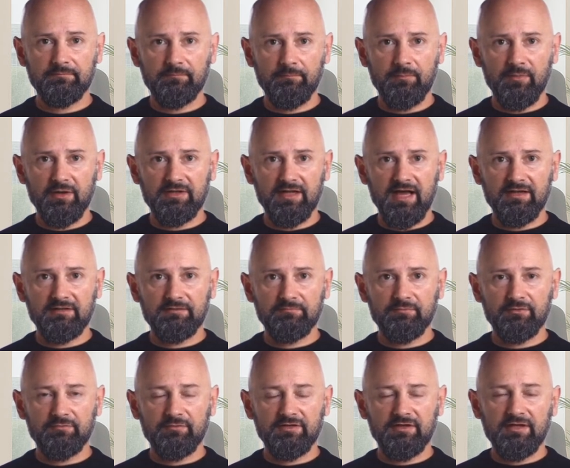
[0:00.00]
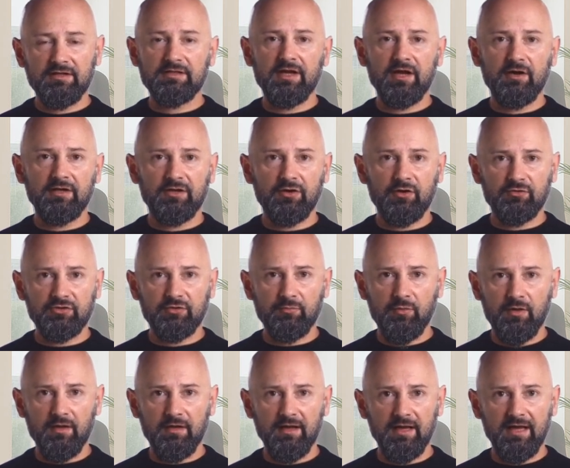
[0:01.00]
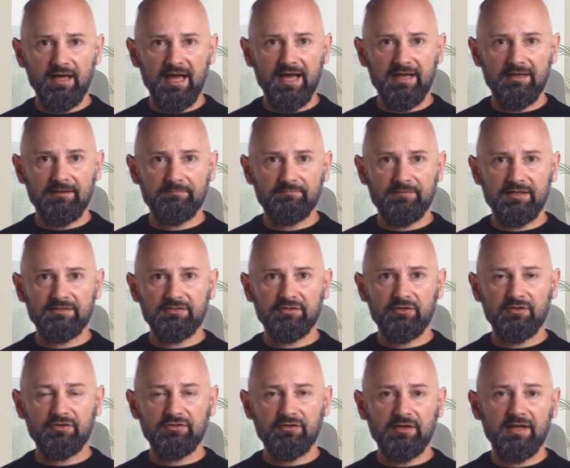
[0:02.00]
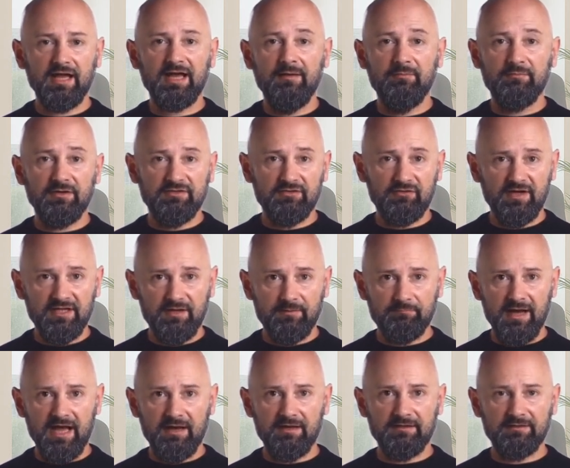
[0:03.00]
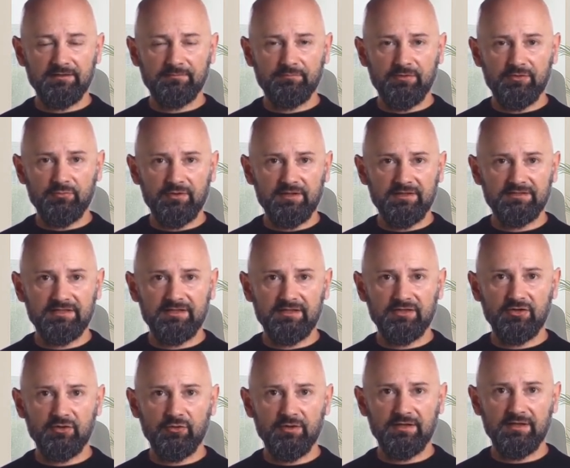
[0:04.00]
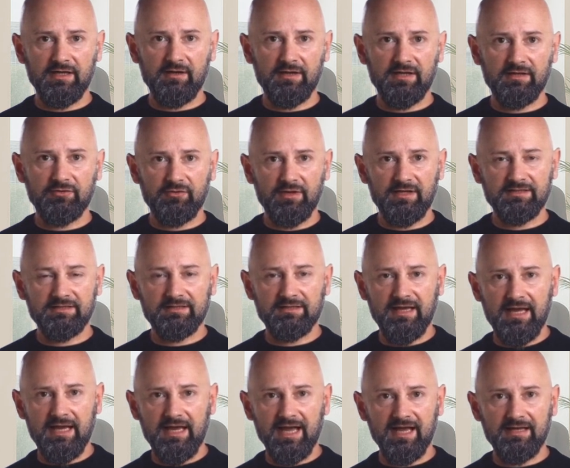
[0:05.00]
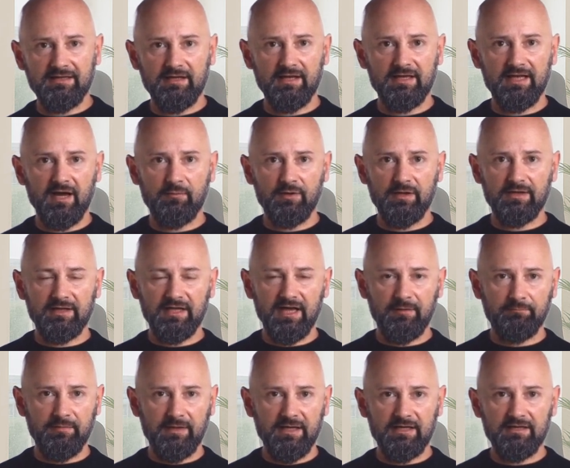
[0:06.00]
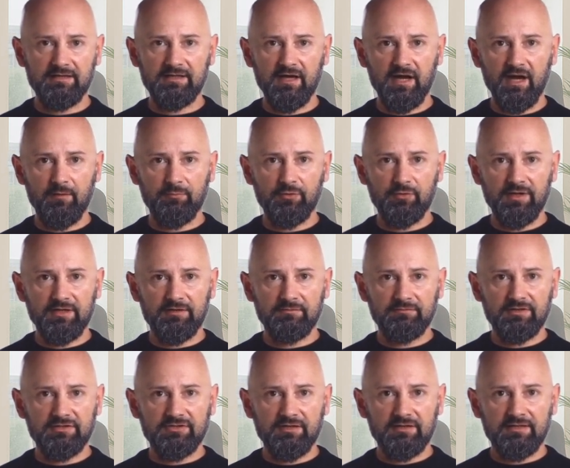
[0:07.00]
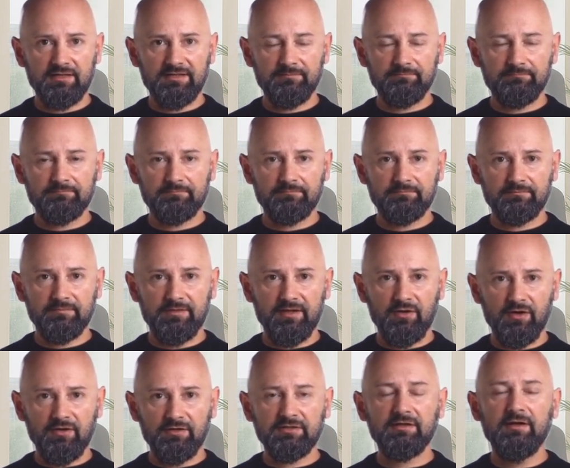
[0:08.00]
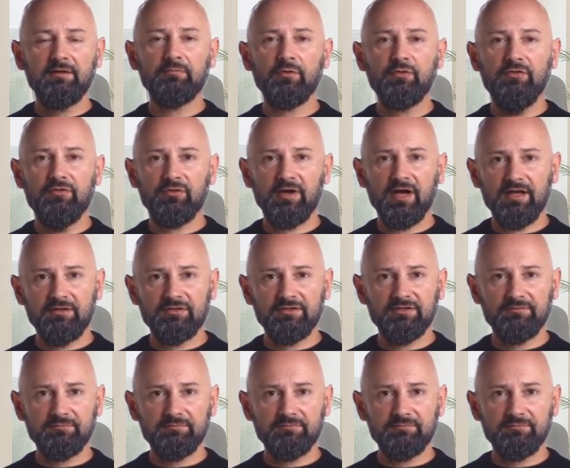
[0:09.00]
Protective provisions are negotiable, and investors should aim to strike a balance between securing their interests and allowing the company to operate efficiently. There are several strategies